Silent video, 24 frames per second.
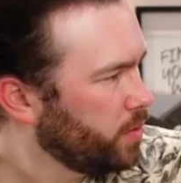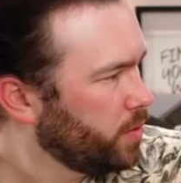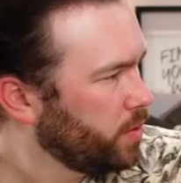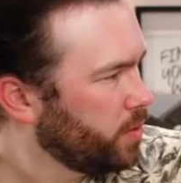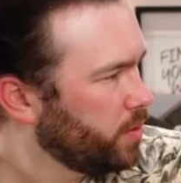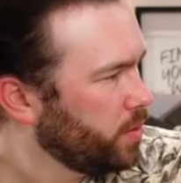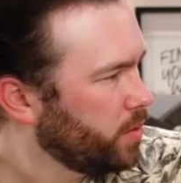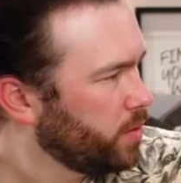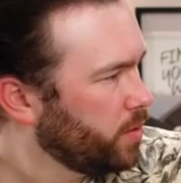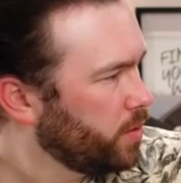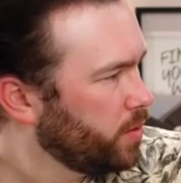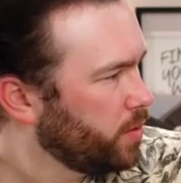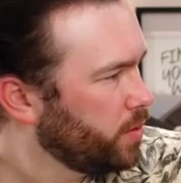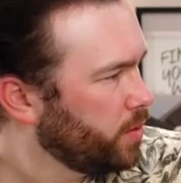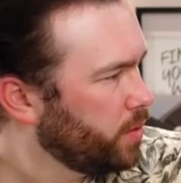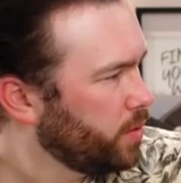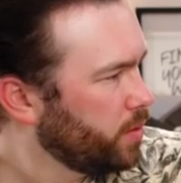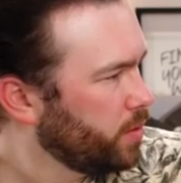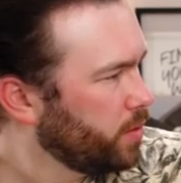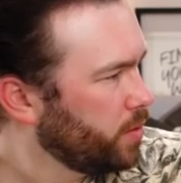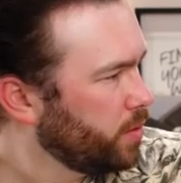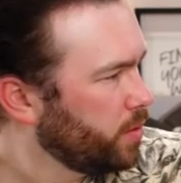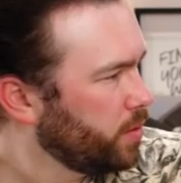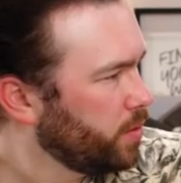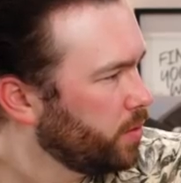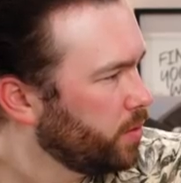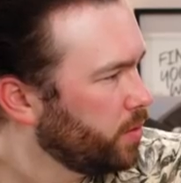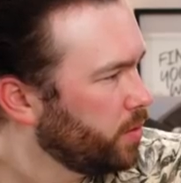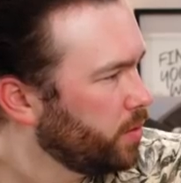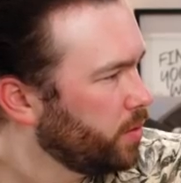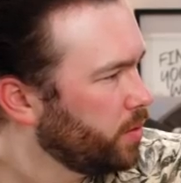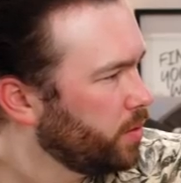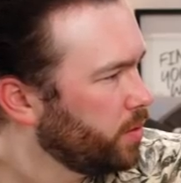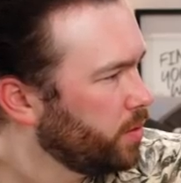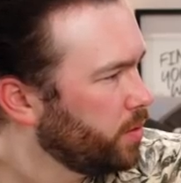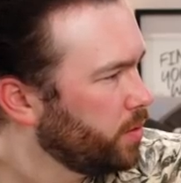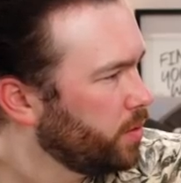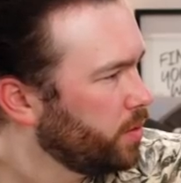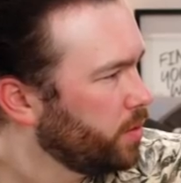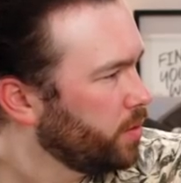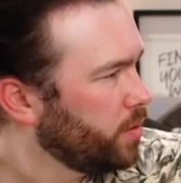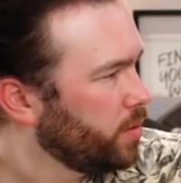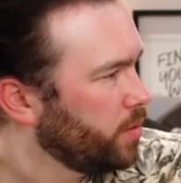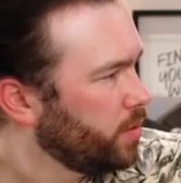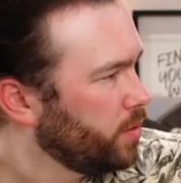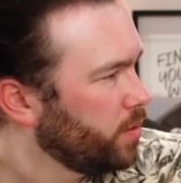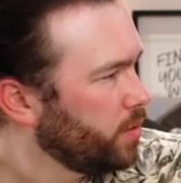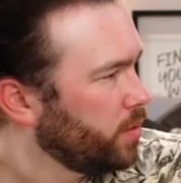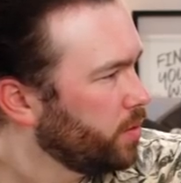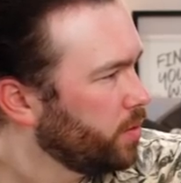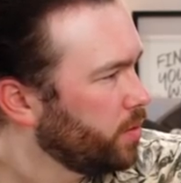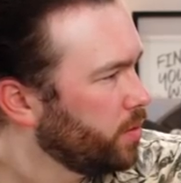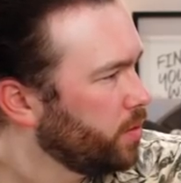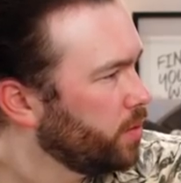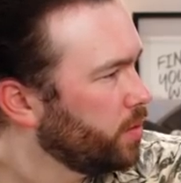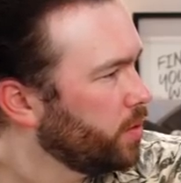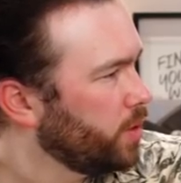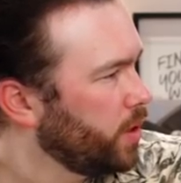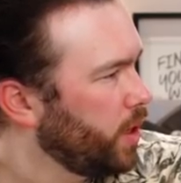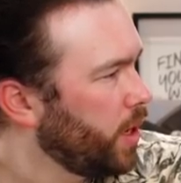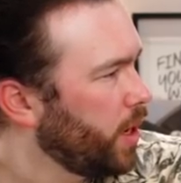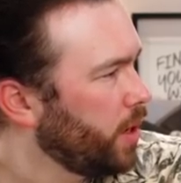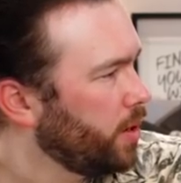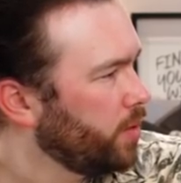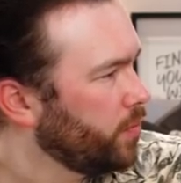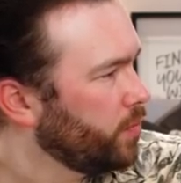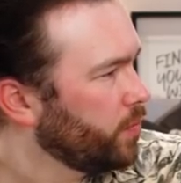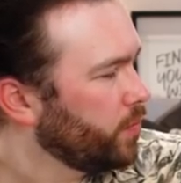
The person shown says nothing.